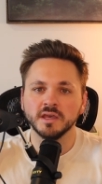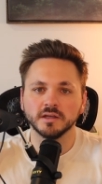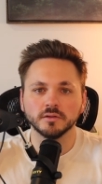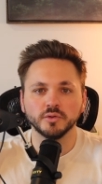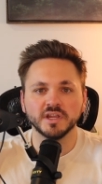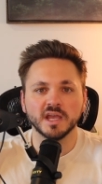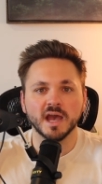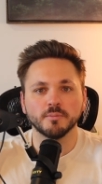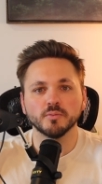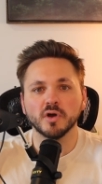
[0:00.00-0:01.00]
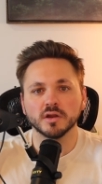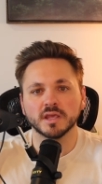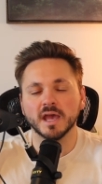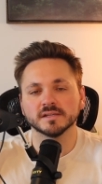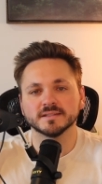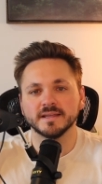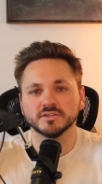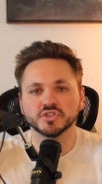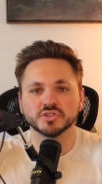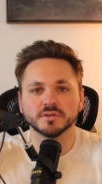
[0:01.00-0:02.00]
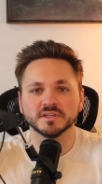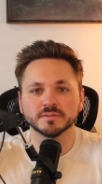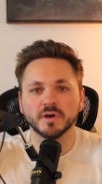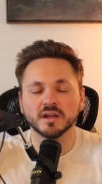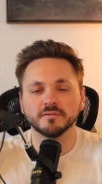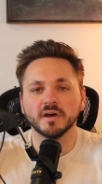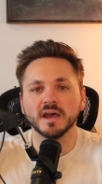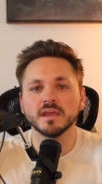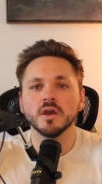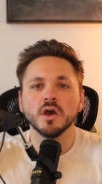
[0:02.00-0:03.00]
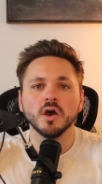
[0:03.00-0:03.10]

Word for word: including Apple Podcasts and Spotify.